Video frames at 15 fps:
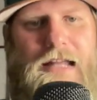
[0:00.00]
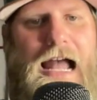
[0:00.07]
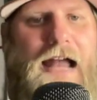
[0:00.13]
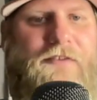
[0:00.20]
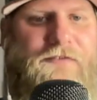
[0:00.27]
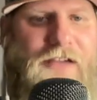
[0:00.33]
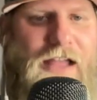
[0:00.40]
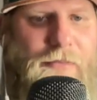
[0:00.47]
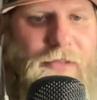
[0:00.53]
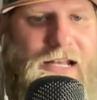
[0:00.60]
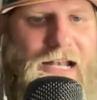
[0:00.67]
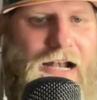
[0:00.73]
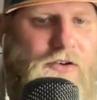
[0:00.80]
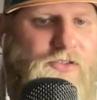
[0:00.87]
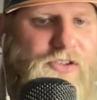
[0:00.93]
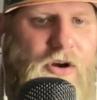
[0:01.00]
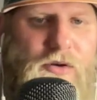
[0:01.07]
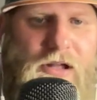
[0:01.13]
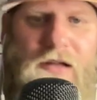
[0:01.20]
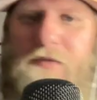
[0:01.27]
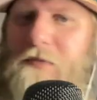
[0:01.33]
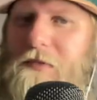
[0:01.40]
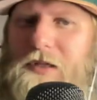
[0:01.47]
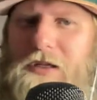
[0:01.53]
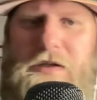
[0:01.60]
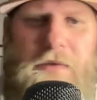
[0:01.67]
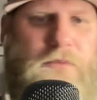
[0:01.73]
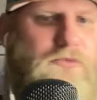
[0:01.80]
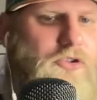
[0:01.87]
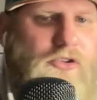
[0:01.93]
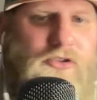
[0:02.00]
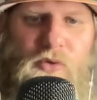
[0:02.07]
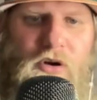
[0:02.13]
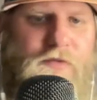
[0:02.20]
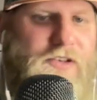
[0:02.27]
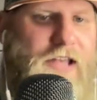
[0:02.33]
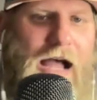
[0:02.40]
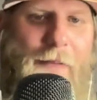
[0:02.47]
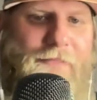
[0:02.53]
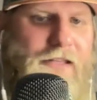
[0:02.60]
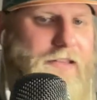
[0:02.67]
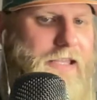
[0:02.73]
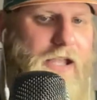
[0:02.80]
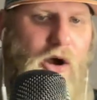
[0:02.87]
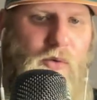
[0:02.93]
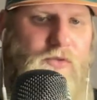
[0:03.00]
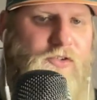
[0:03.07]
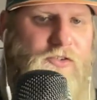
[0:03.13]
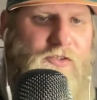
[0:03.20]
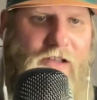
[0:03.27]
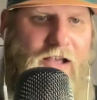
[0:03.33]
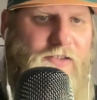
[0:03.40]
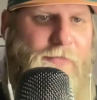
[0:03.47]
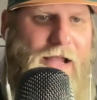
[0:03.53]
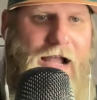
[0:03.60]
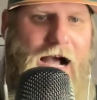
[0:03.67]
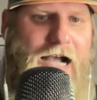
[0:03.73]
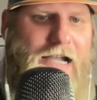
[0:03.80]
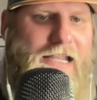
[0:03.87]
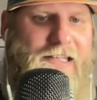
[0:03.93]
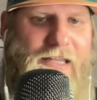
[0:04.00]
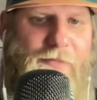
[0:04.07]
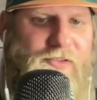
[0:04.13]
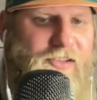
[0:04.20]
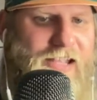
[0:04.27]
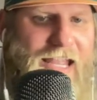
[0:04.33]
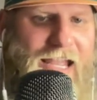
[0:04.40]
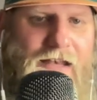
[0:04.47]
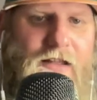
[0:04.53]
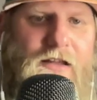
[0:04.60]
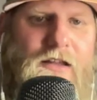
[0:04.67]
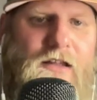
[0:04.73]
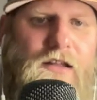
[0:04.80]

had family in Arizona, just sort of adopted the Yotes as my hockey team as a kid.